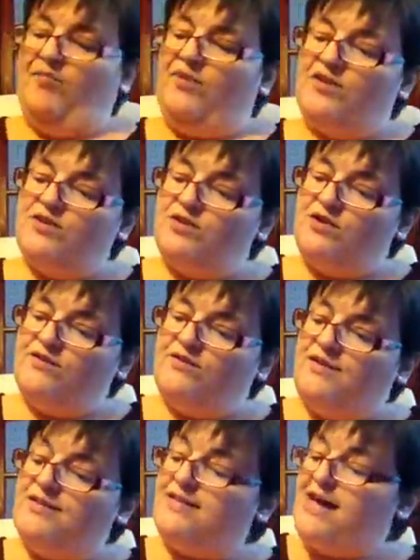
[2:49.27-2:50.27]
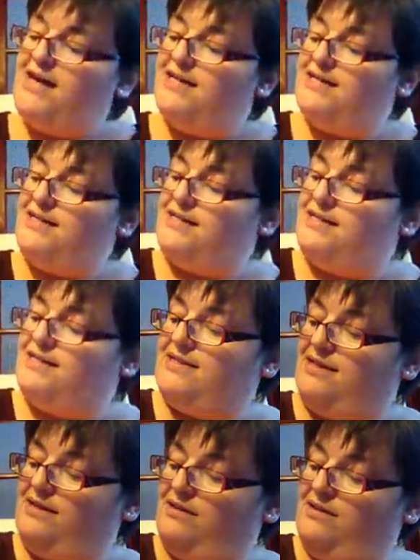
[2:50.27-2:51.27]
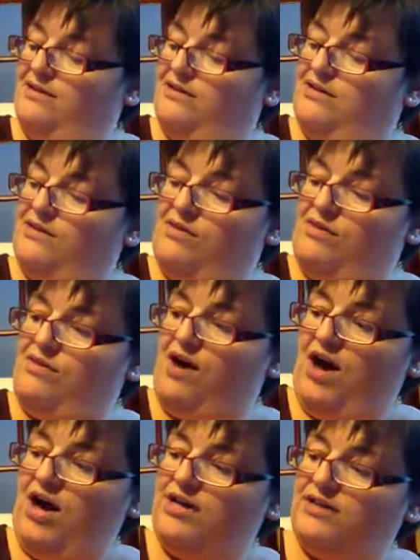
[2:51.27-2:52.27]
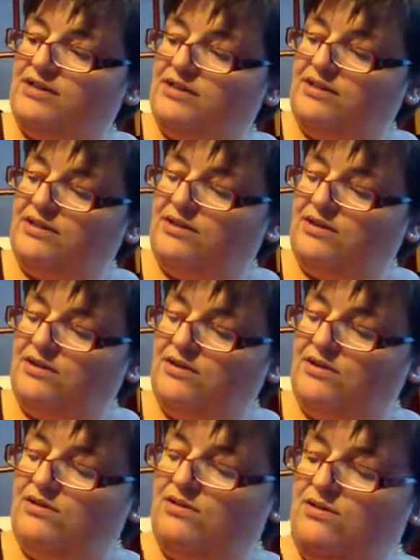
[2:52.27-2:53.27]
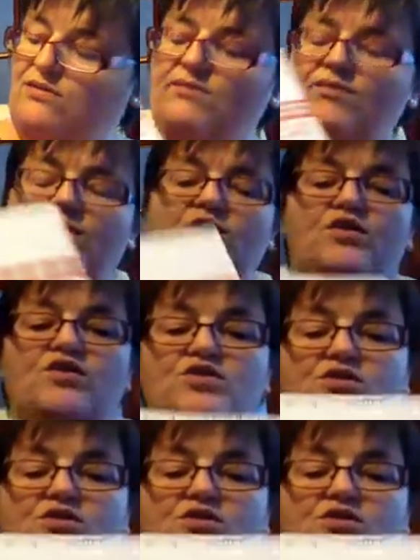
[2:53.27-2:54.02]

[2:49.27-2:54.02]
They're sort of the sizes that you could